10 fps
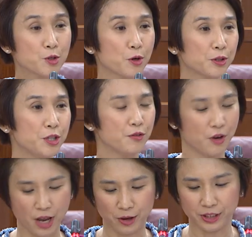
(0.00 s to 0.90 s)
majority of
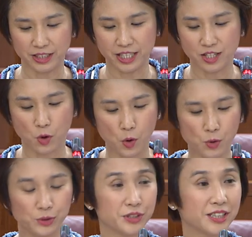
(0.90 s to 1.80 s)
our elderly
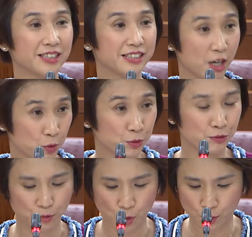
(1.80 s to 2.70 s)
own their own
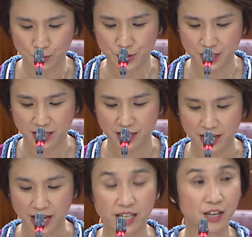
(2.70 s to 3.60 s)
homes
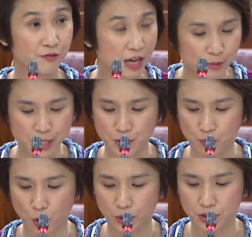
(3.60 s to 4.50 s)
and have family
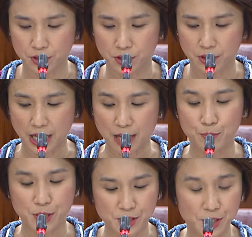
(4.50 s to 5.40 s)
support and
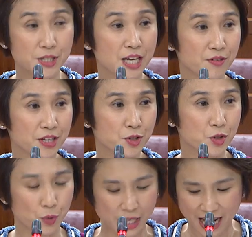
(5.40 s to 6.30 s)
personal savings
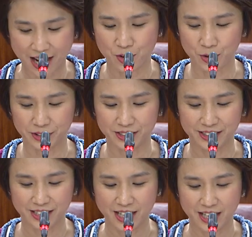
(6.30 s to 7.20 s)
to rely on.
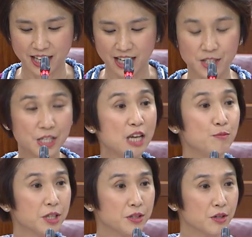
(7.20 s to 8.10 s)

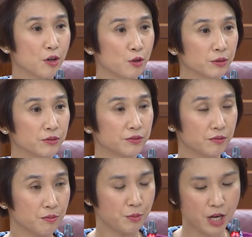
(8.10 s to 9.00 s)
Attainment of
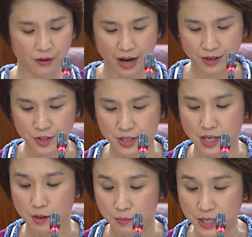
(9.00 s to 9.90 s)
BRS,
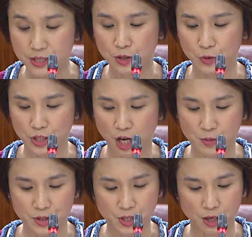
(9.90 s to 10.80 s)
basic
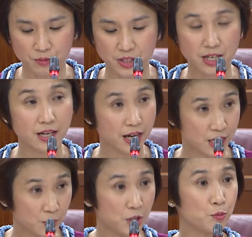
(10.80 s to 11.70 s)
retirement sum,
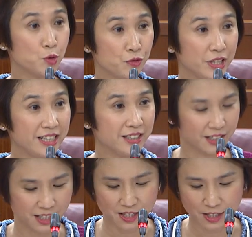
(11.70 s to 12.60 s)
has been improving
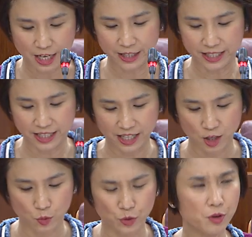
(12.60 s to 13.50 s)
steadily,
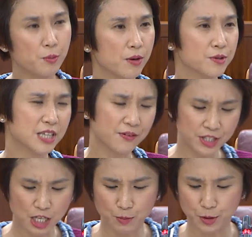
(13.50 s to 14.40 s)
with about
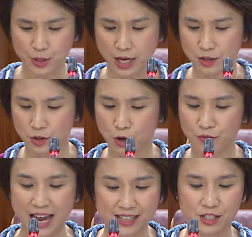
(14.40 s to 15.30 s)
70%
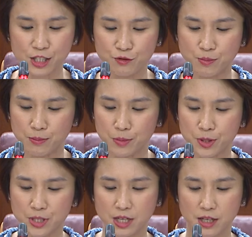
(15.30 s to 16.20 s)
of active
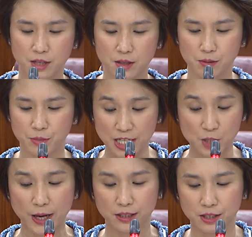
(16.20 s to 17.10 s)
members being
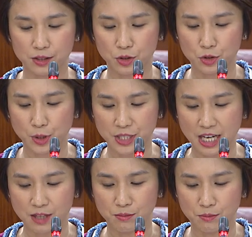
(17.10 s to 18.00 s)
expected to
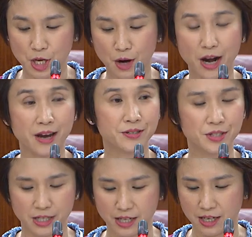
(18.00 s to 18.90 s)
attain
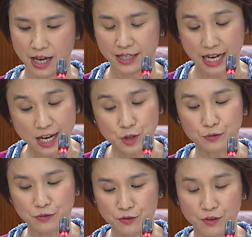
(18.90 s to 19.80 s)
BRS at the age of
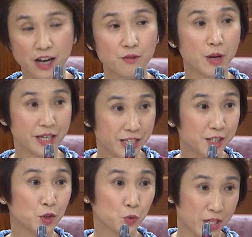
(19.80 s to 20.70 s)
55 by
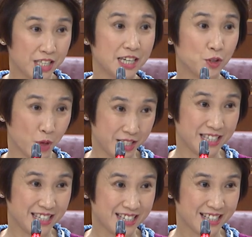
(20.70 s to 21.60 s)
year
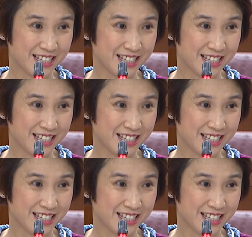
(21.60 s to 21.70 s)
2020.